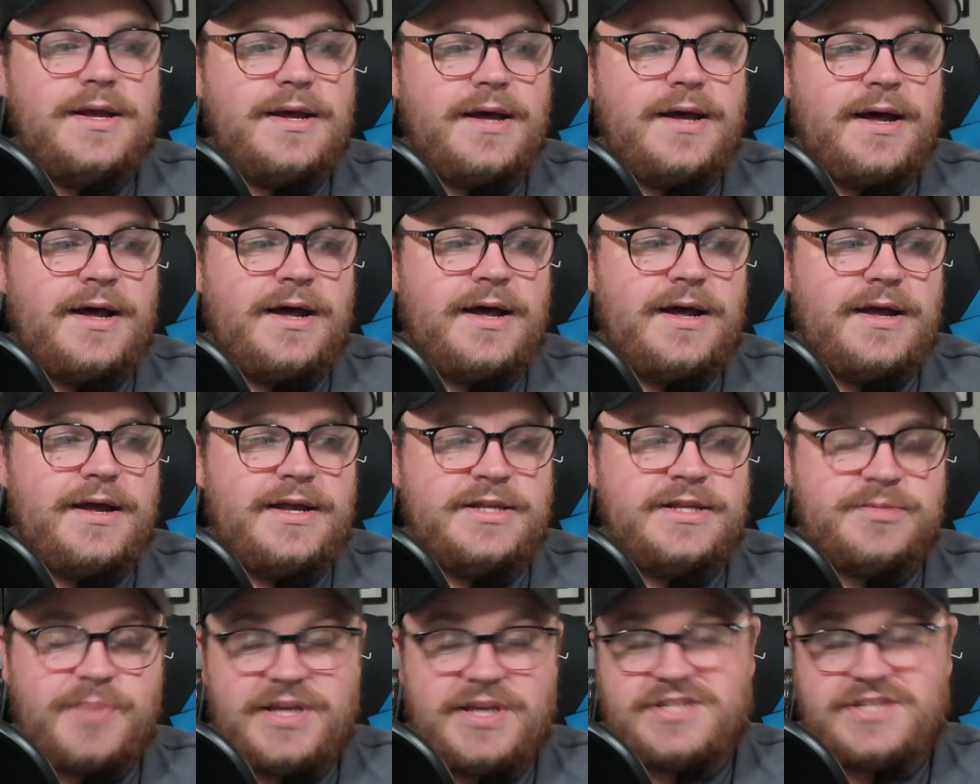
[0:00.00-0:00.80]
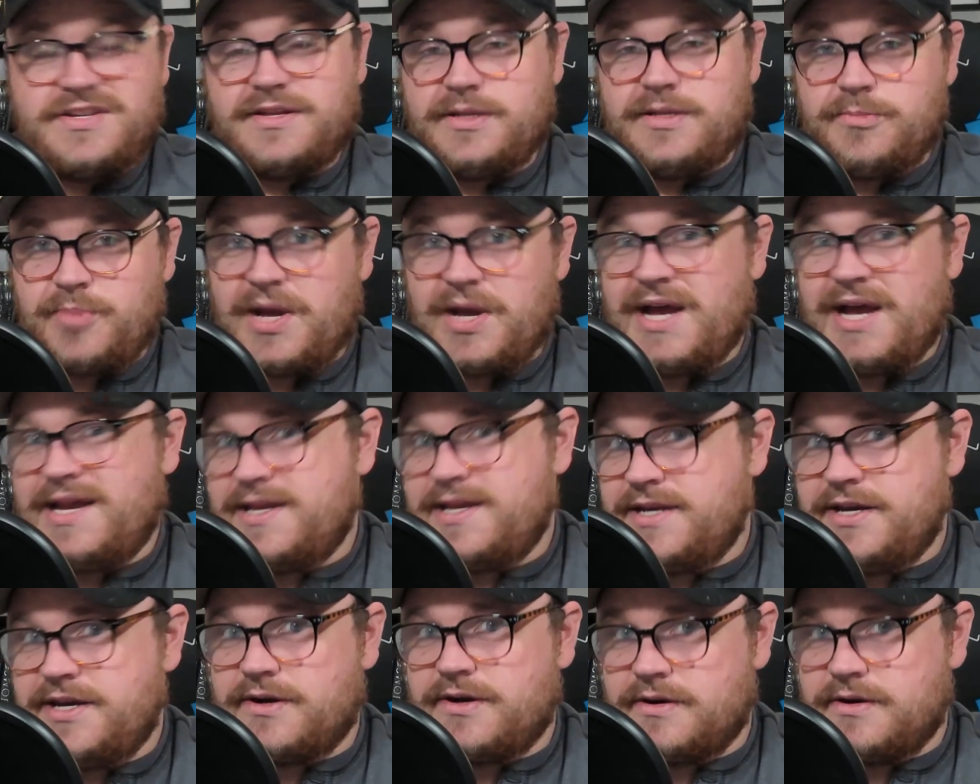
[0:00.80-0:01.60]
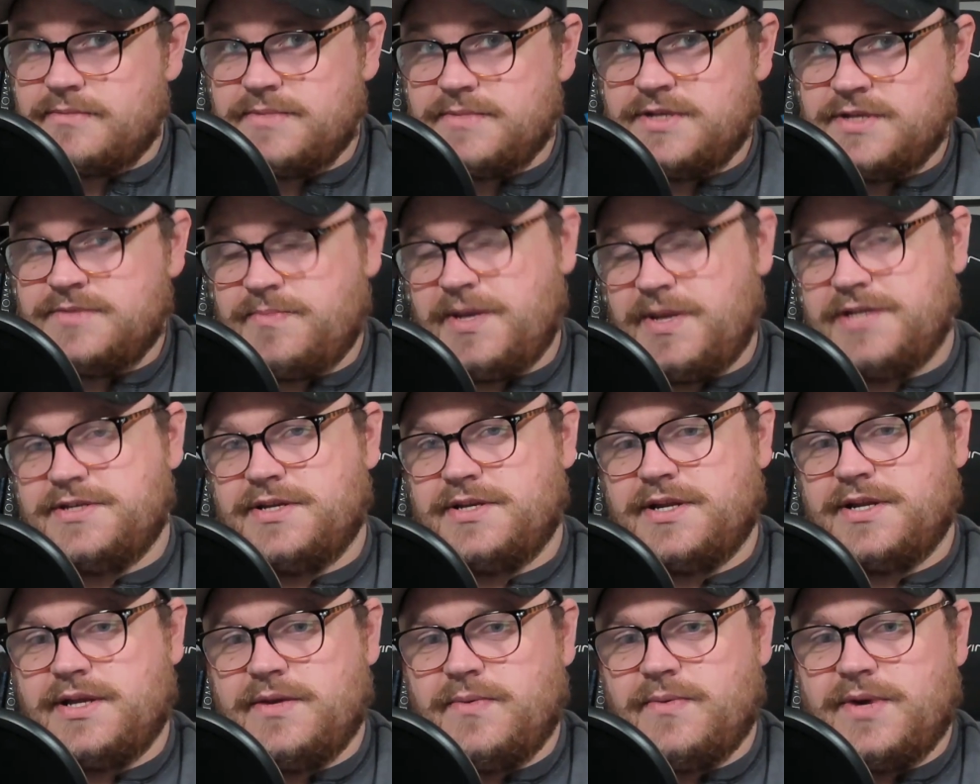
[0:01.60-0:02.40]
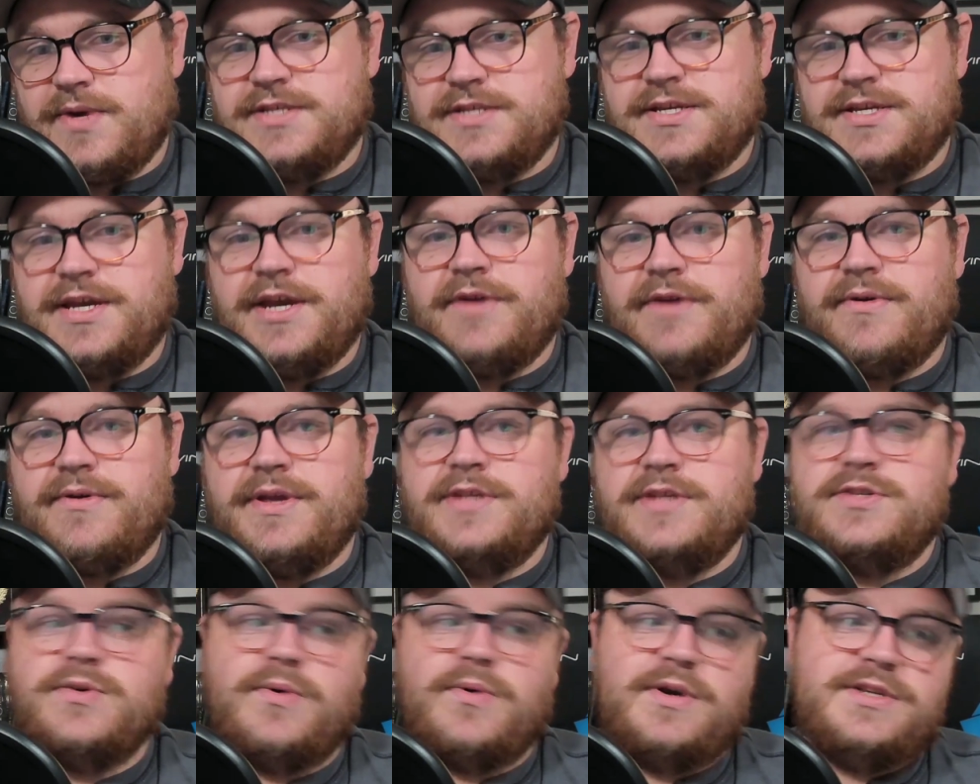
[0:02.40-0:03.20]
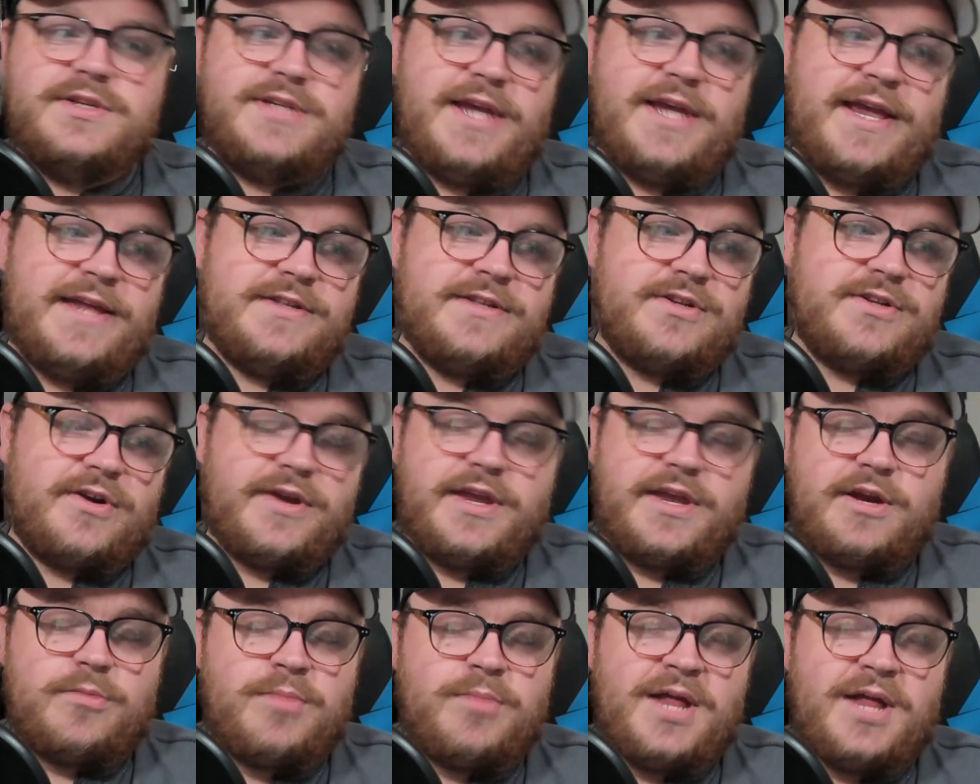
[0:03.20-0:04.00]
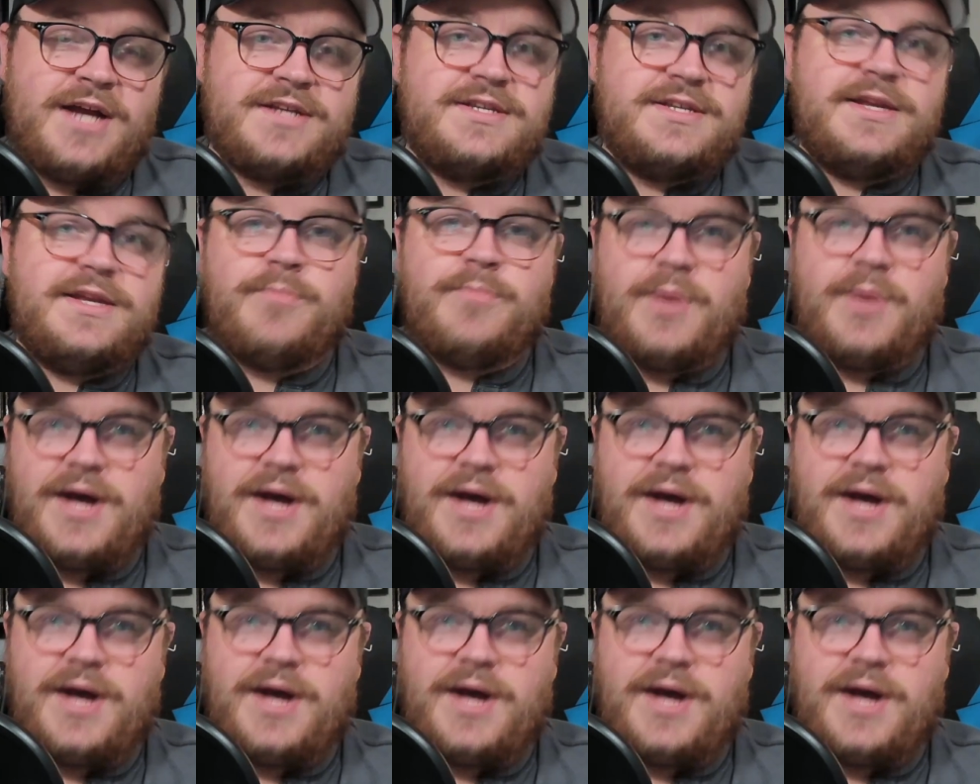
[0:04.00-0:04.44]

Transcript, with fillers: Uh, it's basically Pioneer is basically what it's gearing towards, and Tarkir blocks in